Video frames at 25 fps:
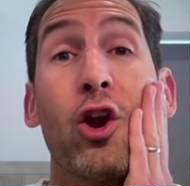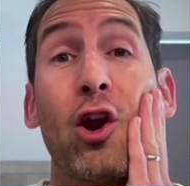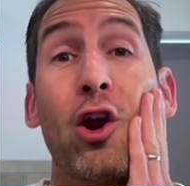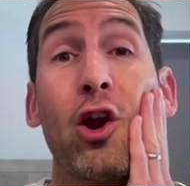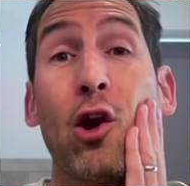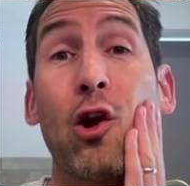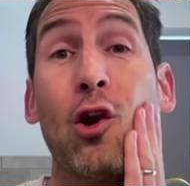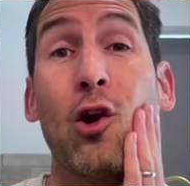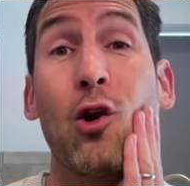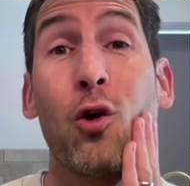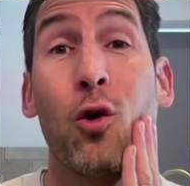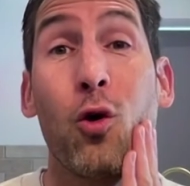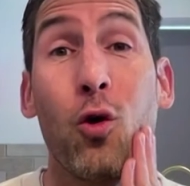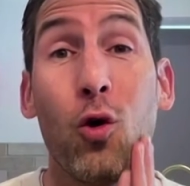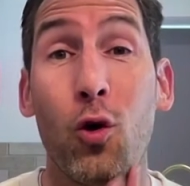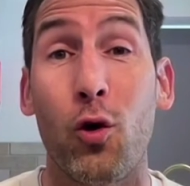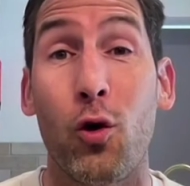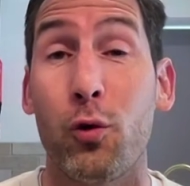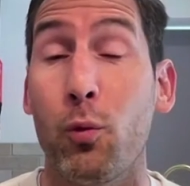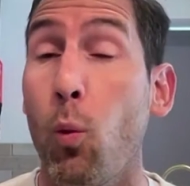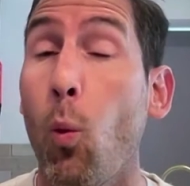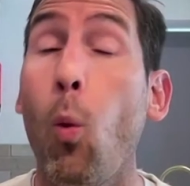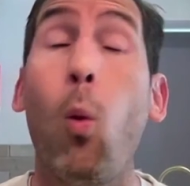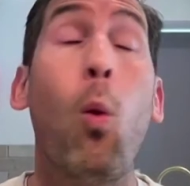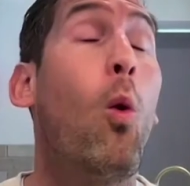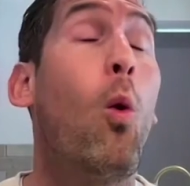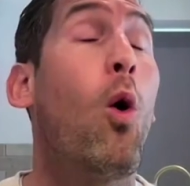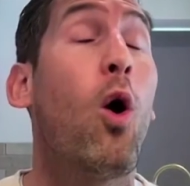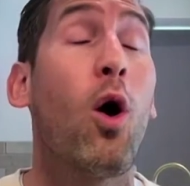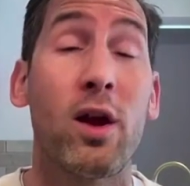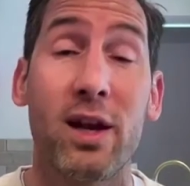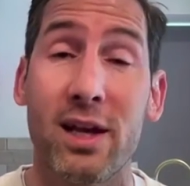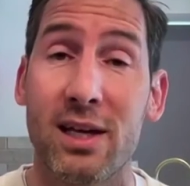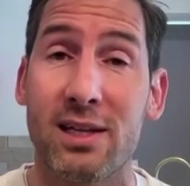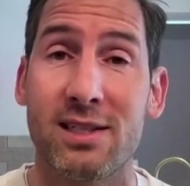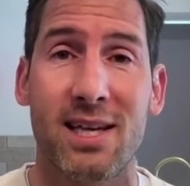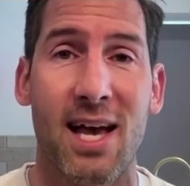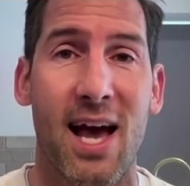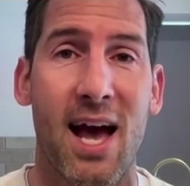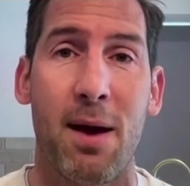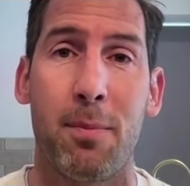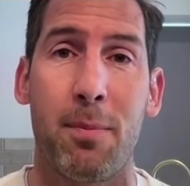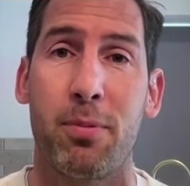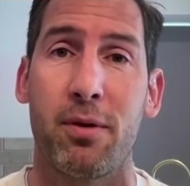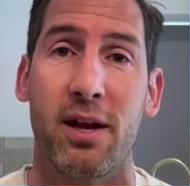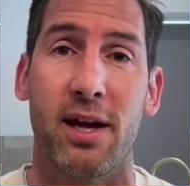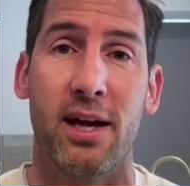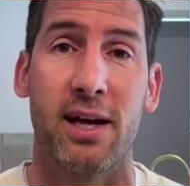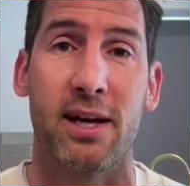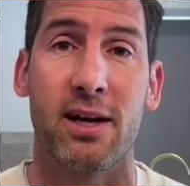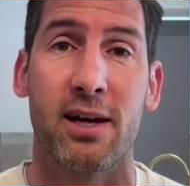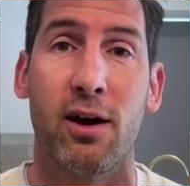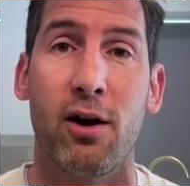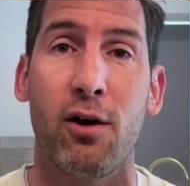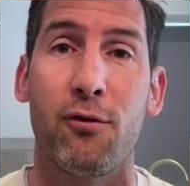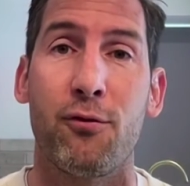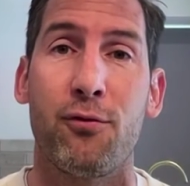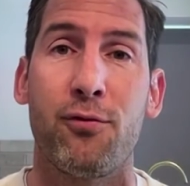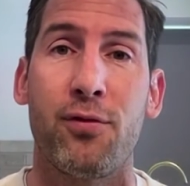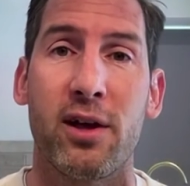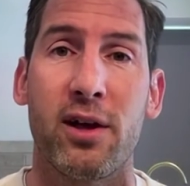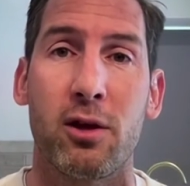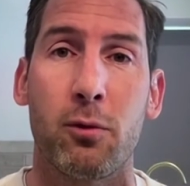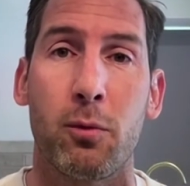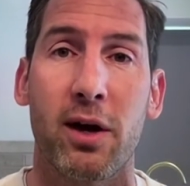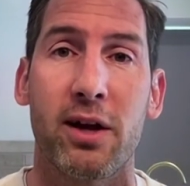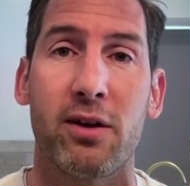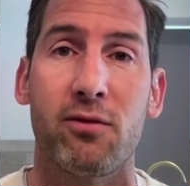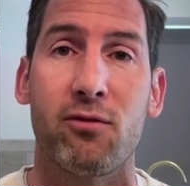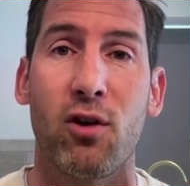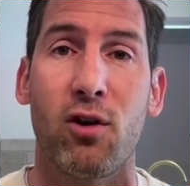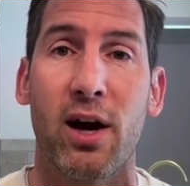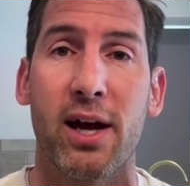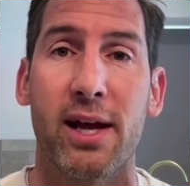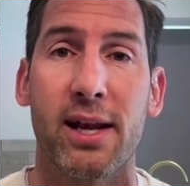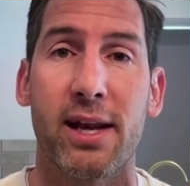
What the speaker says: Lord, what is happening at featherweight right